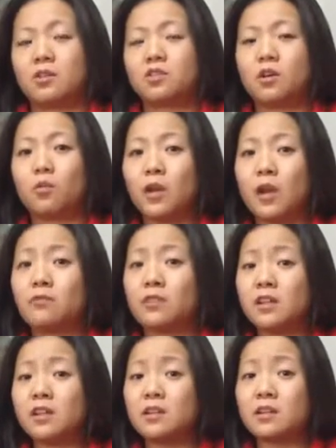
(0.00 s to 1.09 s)
So what I
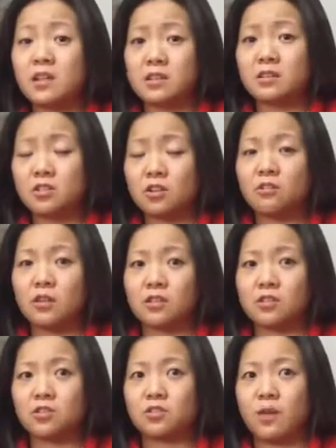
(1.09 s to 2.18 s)
really need to do
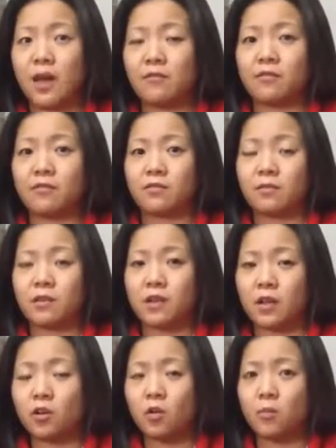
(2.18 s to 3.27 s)
is to have
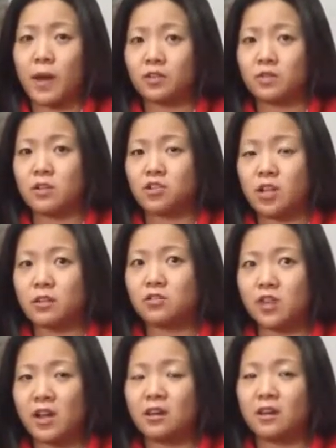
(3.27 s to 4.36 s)
like go back to my channel
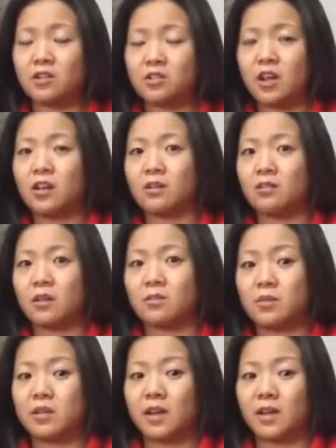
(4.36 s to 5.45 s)
chan- channel
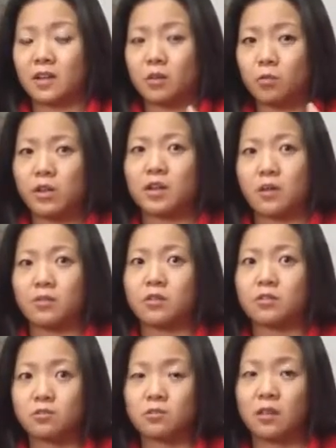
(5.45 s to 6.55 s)
and be like in a week I'm
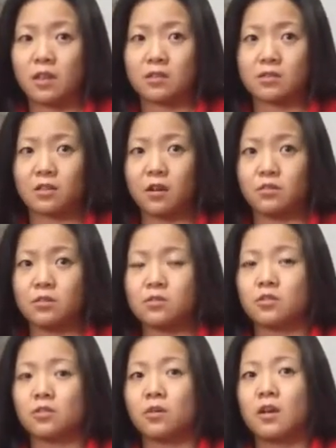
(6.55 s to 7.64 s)
gonna do this on
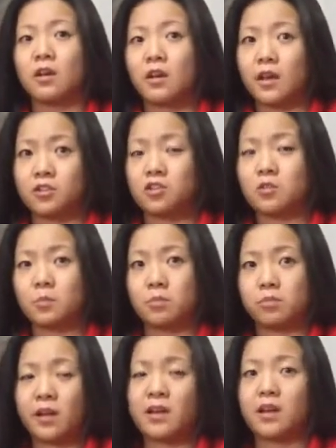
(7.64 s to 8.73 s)
YouTube and just
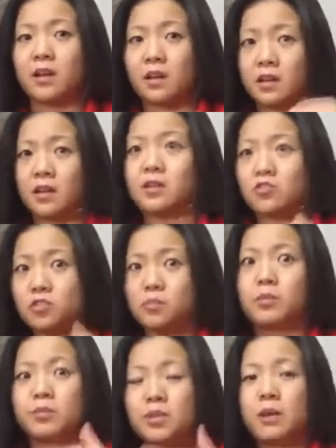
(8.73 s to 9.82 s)
play it and like
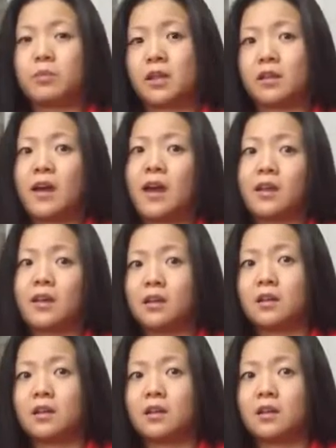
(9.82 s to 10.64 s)
just build up like that.